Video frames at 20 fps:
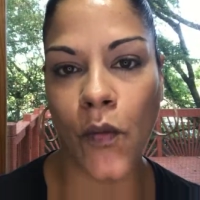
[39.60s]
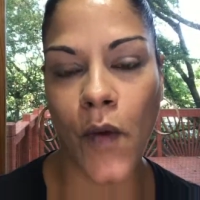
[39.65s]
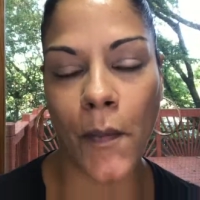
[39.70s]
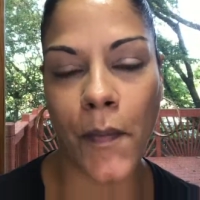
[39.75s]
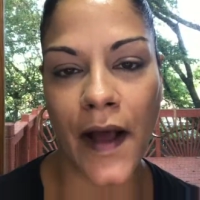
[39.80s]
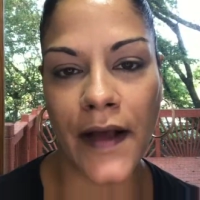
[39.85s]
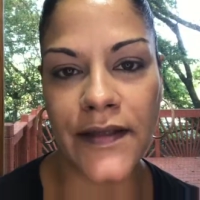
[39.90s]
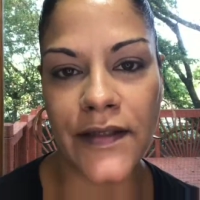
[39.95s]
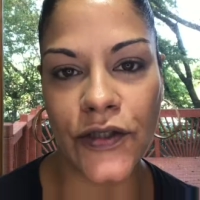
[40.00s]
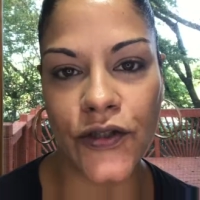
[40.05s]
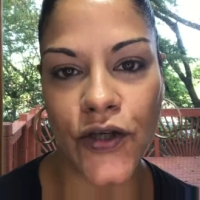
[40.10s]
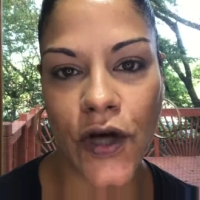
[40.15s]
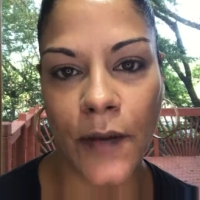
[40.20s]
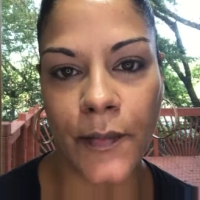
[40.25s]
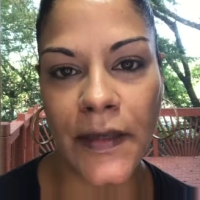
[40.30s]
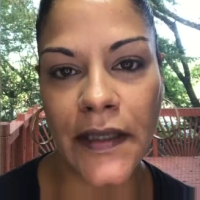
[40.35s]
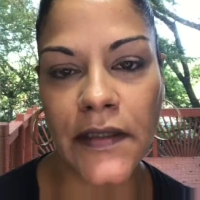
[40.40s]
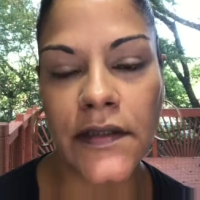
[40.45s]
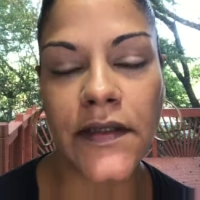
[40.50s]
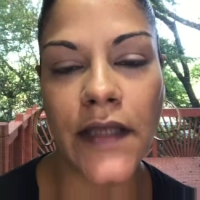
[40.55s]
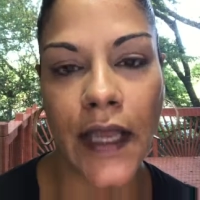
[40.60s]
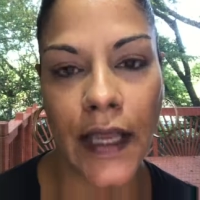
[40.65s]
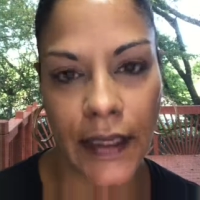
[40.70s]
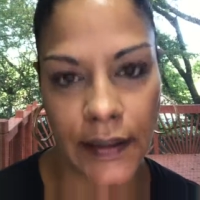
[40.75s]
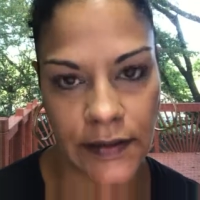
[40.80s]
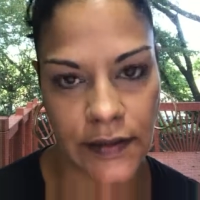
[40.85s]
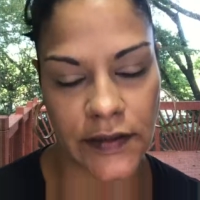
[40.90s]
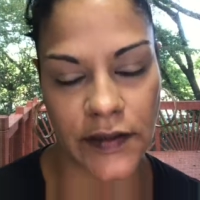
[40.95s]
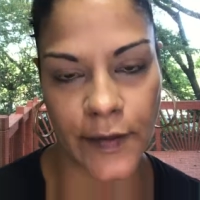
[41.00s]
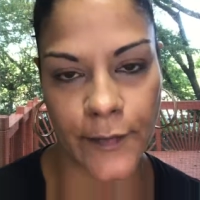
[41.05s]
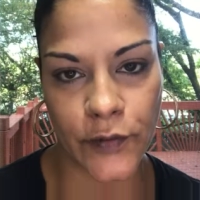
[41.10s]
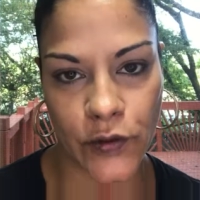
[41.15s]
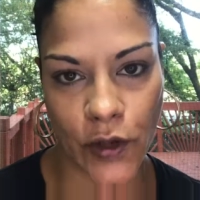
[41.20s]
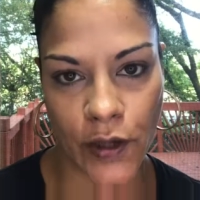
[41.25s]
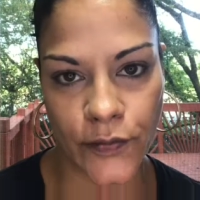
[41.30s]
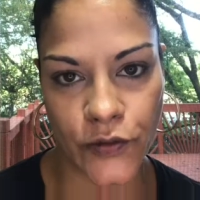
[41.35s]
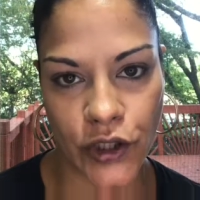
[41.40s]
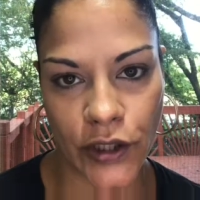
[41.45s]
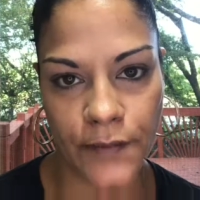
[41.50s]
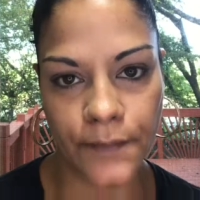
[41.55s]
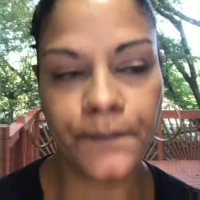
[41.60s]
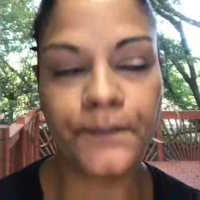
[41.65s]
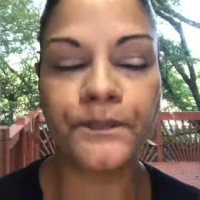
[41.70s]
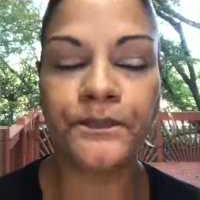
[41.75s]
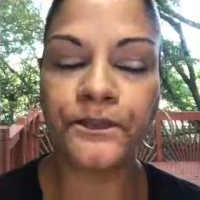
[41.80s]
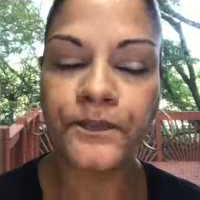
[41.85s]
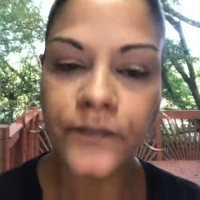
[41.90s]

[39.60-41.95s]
know what Boxycharm is, it's a subscription.